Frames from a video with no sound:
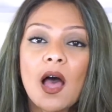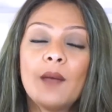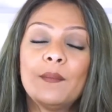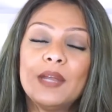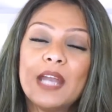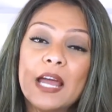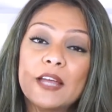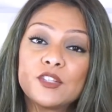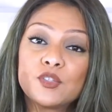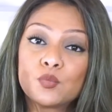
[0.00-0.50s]

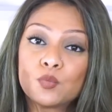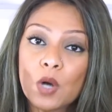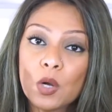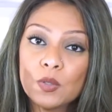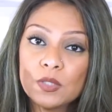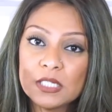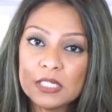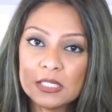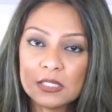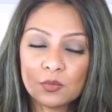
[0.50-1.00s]
It has
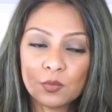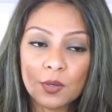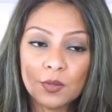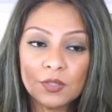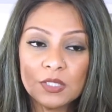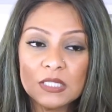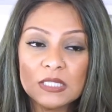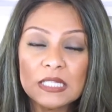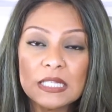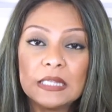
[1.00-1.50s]
roses.
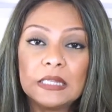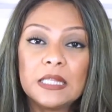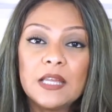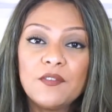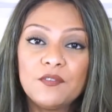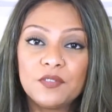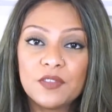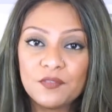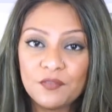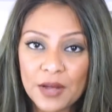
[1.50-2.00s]
Roses
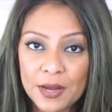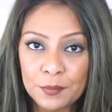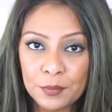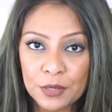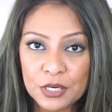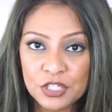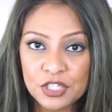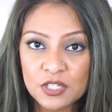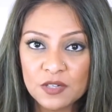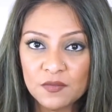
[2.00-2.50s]
lift the
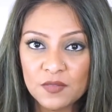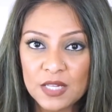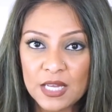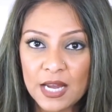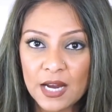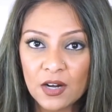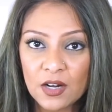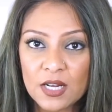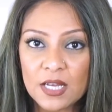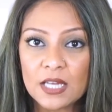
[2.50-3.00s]
vibration of
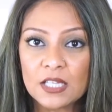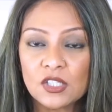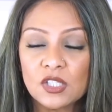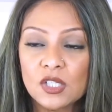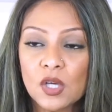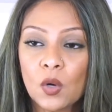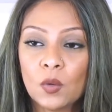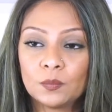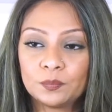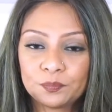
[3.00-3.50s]
the area.
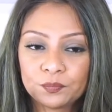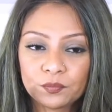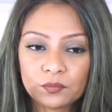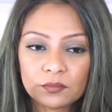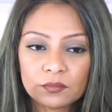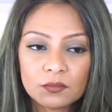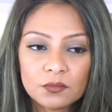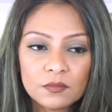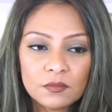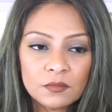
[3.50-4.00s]
So
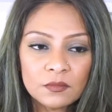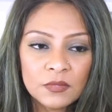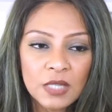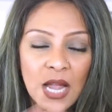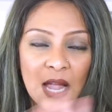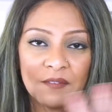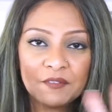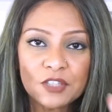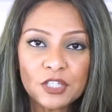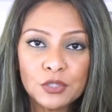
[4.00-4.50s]

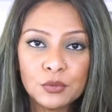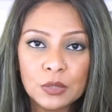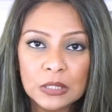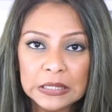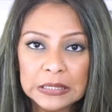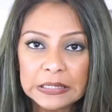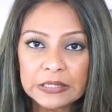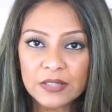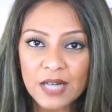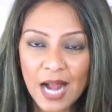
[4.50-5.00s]
after you
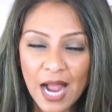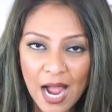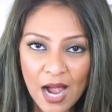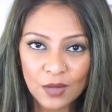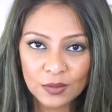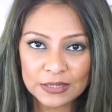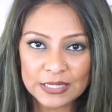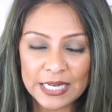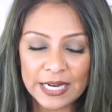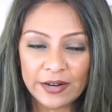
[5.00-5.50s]
clear
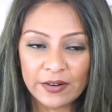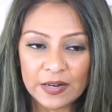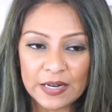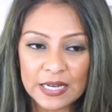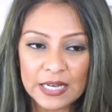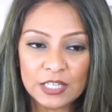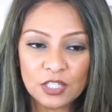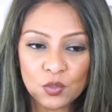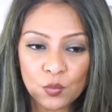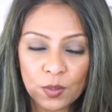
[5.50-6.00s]
out the
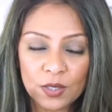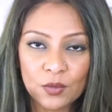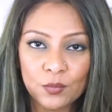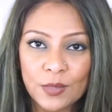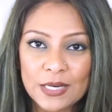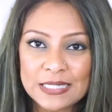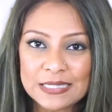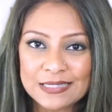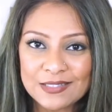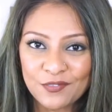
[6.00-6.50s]
area, you want to
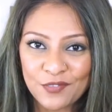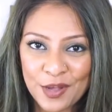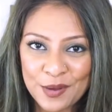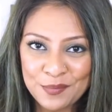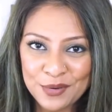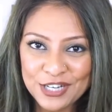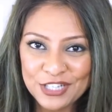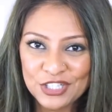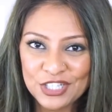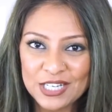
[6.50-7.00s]
raise the
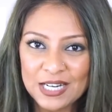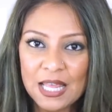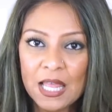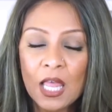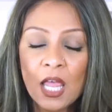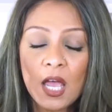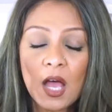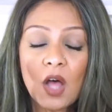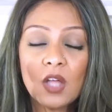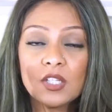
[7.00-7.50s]
vibration. It
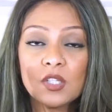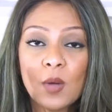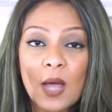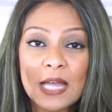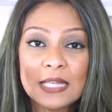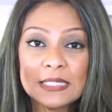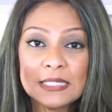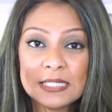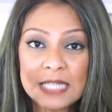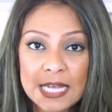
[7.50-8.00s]
also
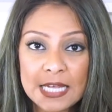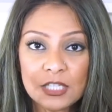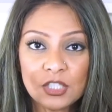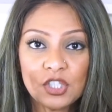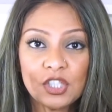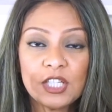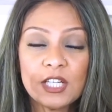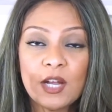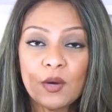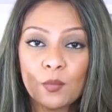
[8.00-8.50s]
has
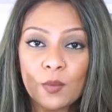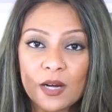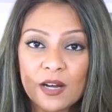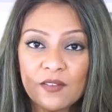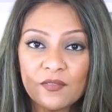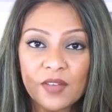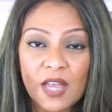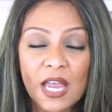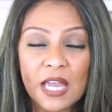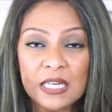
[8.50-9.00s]
sage to get rid
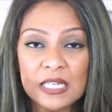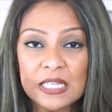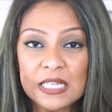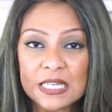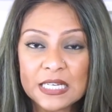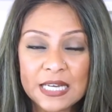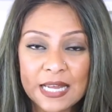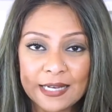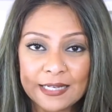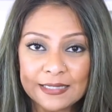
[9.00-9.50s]
of
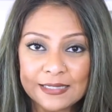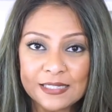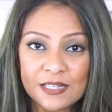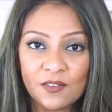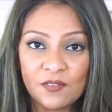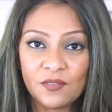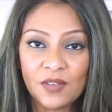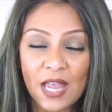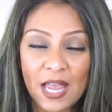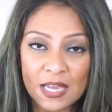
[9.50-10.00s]
any
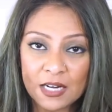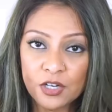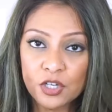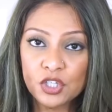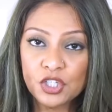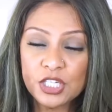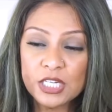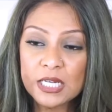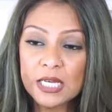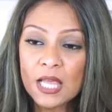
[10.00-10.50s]
negative
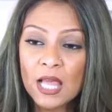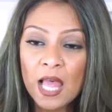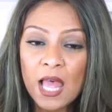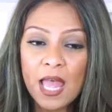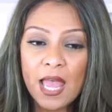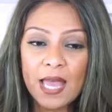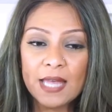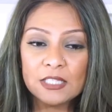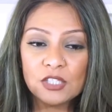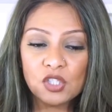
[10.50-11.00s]
energy.
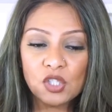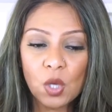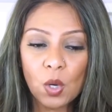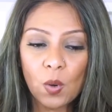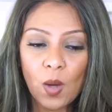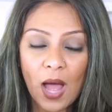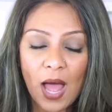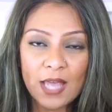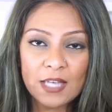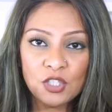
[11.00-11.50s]
And
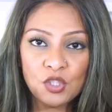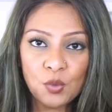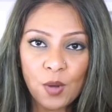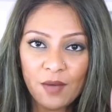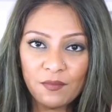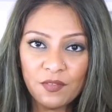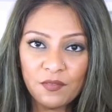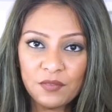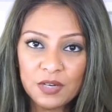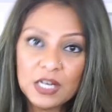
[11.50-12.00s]
so I do
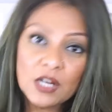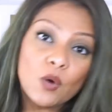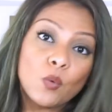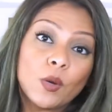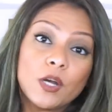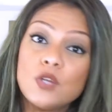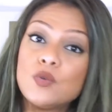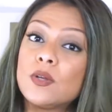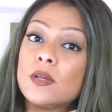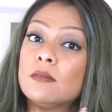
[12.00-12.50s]
have a video
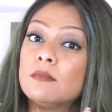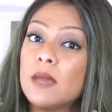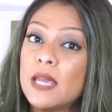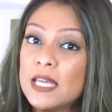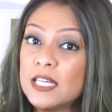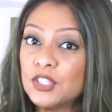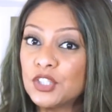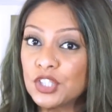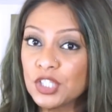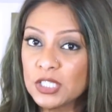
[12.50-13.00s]
where you can
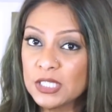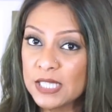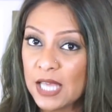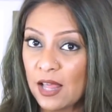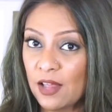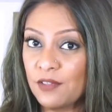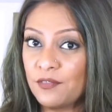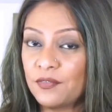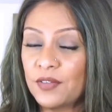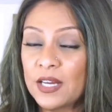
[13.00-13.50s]
make it
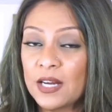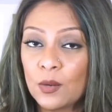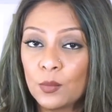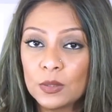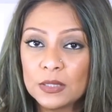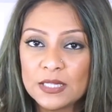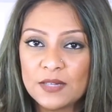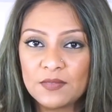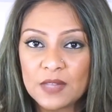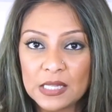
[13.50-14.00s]
yourself, and I
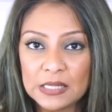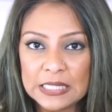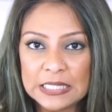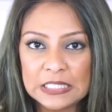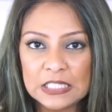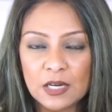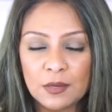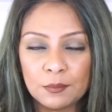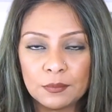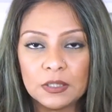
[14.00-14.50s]
will leave that
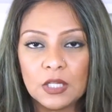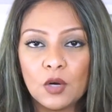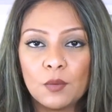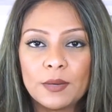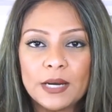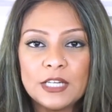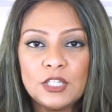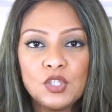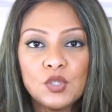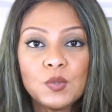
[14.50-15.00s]
link down below.
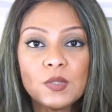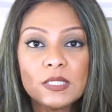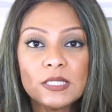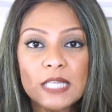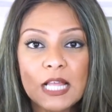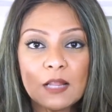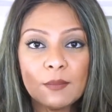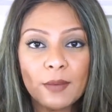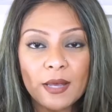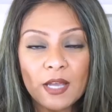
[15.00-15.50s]
But I do
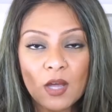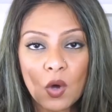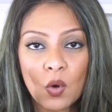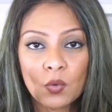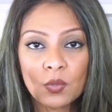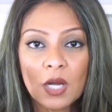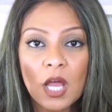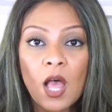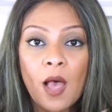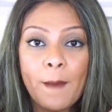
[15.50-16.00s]
sell my
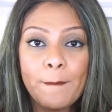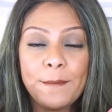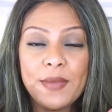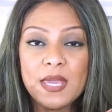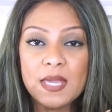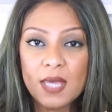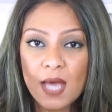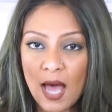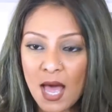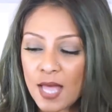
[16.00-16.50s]
own
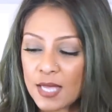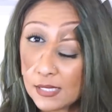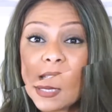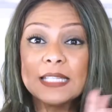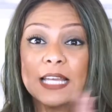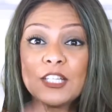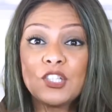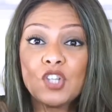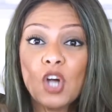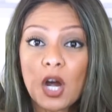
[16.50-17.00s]

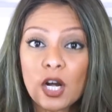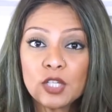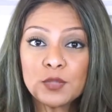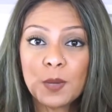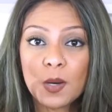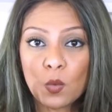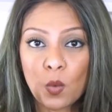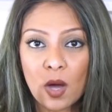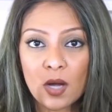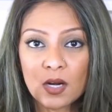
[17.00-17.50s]
because I charge
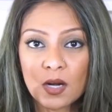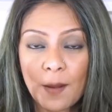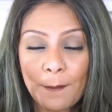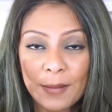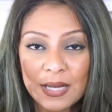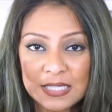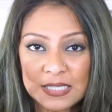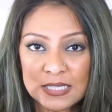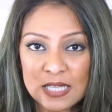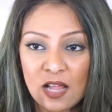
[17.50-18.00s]
my water up
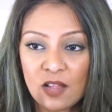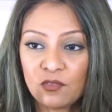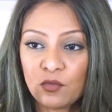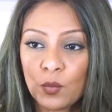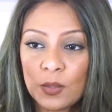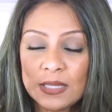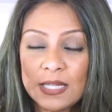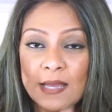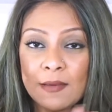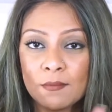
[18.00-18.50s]
myself
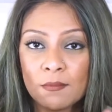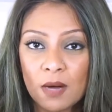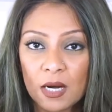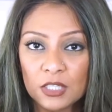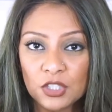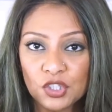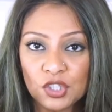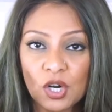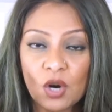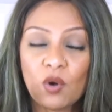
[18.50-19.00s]
with a
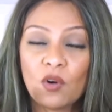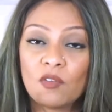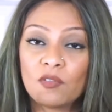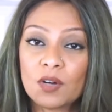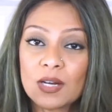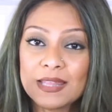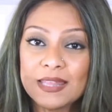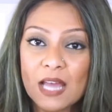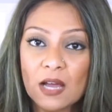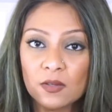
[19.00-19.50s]
mantra
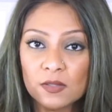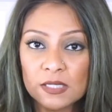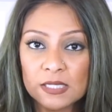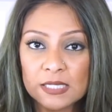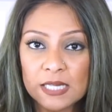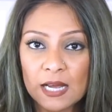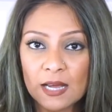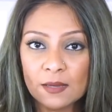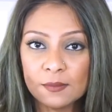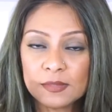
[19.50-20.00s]
over
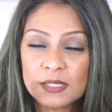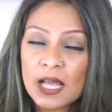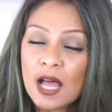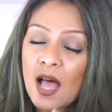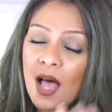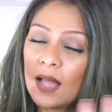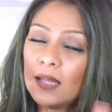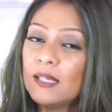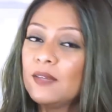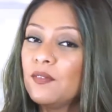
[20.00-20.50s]
1,000 times.
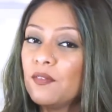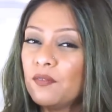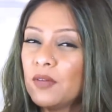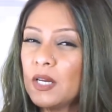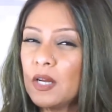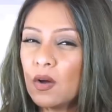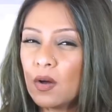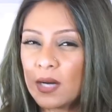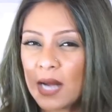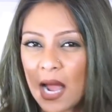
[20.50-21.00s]
I'll leave a
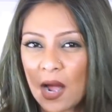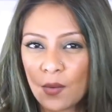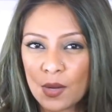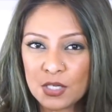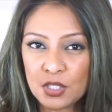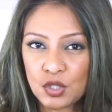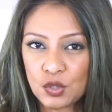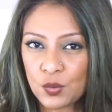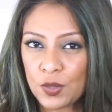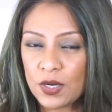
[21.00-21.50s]
video on how
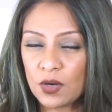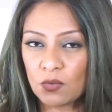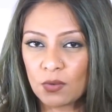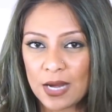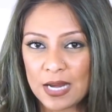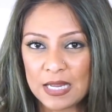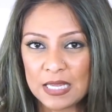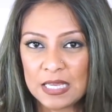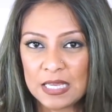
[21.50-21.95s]
I do it right